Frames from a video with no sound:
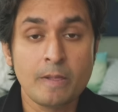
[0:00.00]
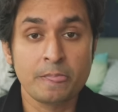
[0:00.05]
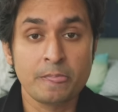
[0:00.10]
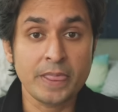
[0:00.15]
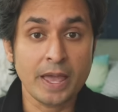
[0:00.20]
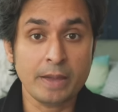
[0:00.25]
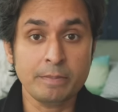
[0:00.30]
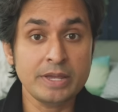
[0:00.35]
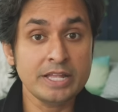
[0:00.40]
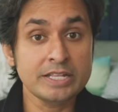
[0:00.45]

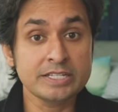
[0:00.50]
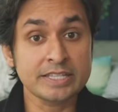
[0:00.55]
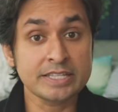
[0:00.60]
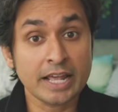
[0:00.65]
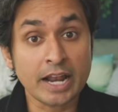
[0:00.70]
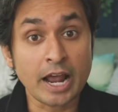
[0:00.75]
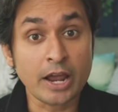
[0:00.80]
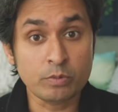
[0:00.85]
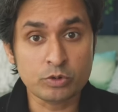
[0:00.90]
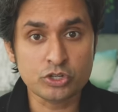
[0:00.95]
That means that
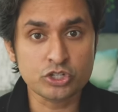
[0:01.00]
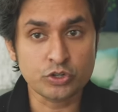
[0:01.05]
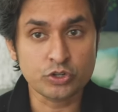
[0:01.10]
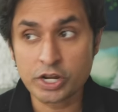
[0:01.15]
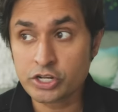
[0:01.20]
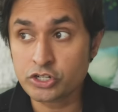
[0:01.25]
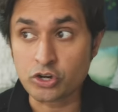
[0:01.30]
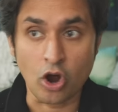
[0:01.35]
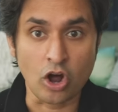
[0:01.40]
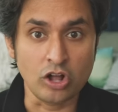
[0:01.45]
I
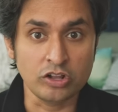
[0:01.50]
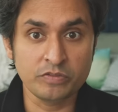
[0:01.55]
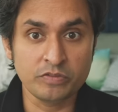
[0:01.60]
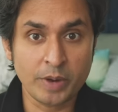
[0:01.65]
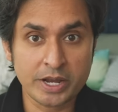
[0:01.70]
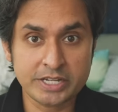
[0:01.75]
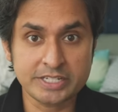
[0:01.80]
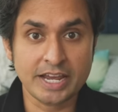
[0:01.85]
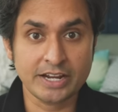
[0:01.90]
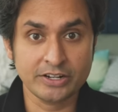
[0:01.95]
restrict all of
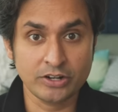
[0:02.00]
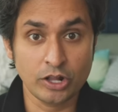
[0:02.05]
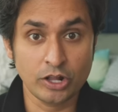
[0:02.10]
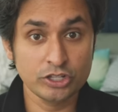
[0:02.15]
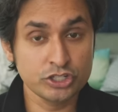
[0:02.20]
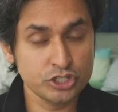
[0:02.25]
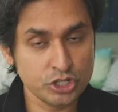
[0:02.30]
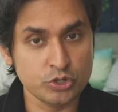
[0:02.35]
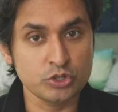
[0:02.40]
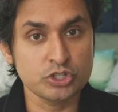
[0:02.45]
my
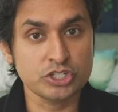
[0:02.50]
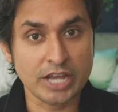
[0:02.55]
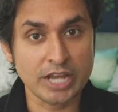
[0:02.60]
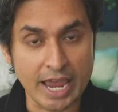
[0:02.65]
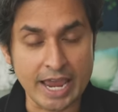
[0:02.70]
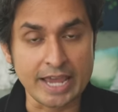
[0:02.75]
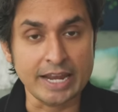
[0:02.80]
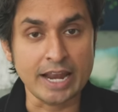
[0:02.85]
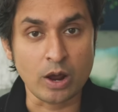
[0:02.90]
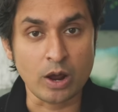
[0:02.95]
technology use to
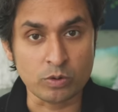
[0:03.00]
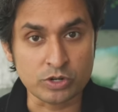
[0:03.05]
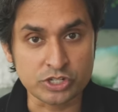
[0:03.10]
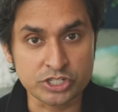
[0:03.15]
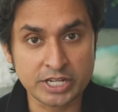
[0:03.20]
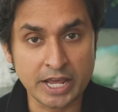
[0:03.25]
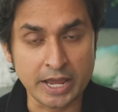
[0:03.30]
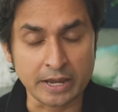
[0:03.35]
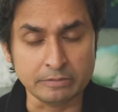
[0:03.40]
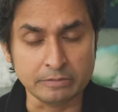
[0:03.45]
eight hours a
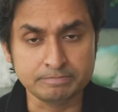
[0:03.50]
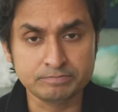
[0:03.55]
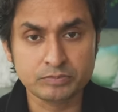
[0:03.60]
day.